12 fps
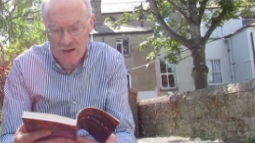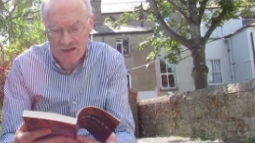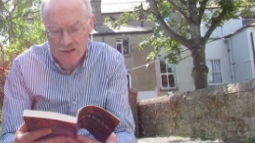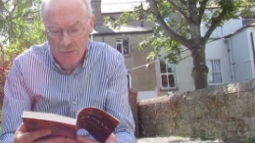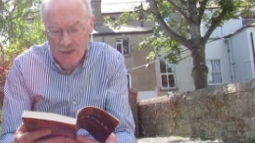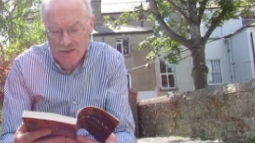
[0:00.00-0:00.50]

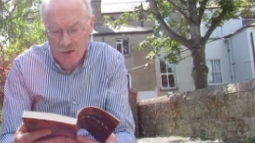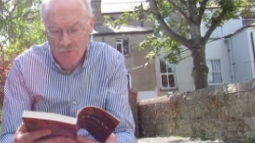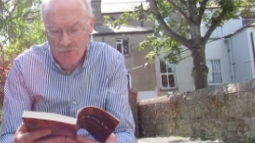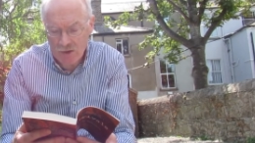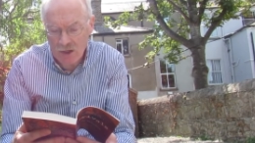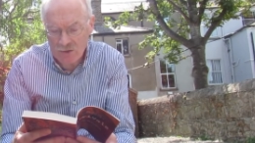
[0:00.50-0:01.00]
As a peace
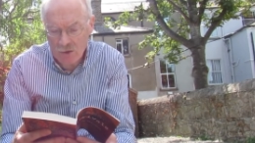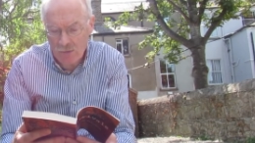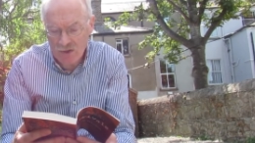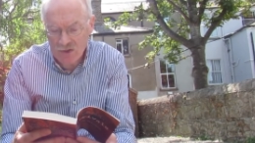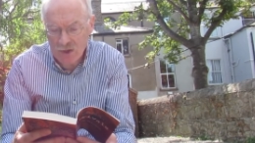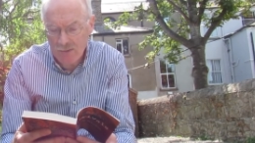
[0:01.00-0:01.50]
offering, I drop
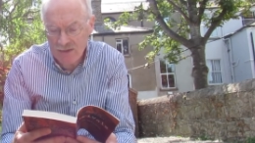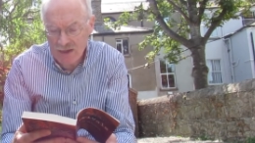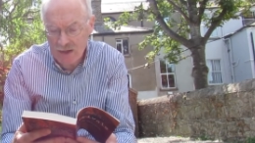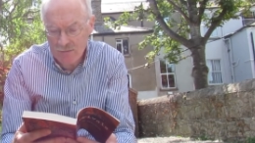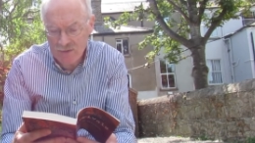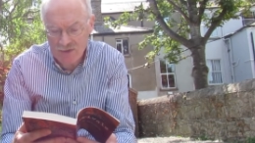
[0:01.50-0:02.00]
my share by
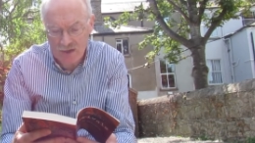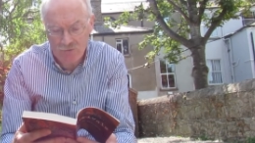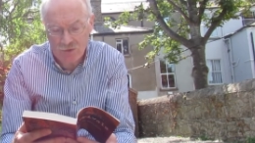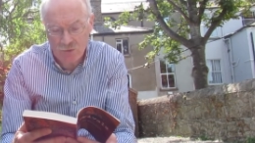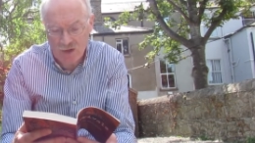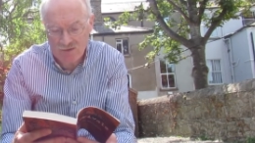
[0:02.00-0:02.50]
10%
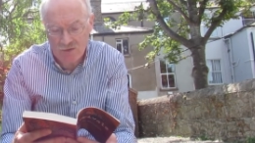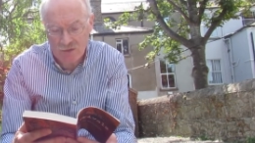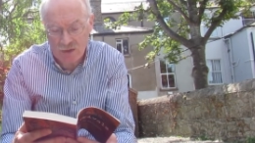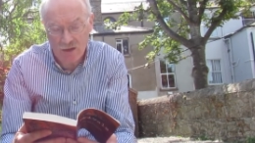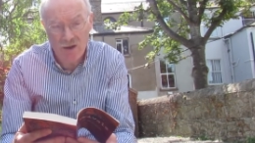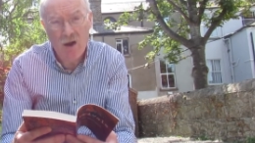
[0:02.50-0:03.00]
for the rest of the
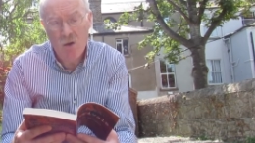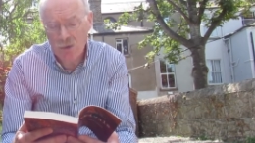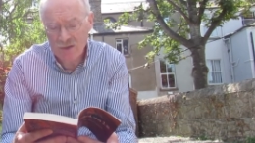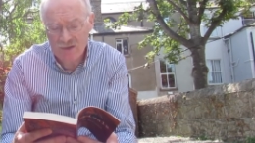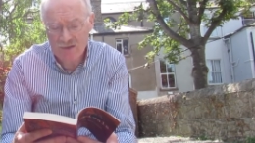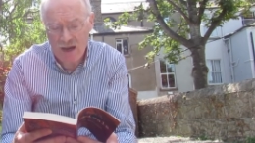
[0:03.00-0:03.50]
year.
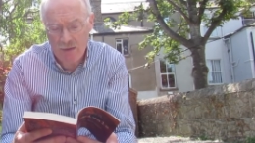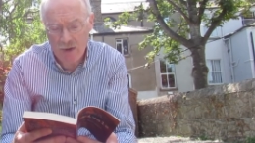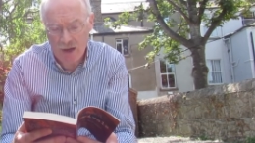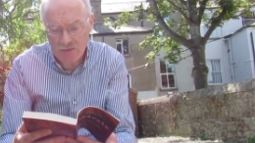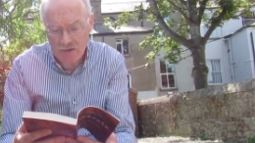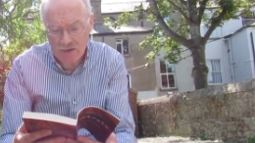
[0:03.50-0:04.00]
What do you say,
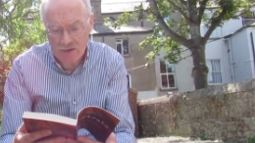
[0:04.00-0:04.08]
Brent?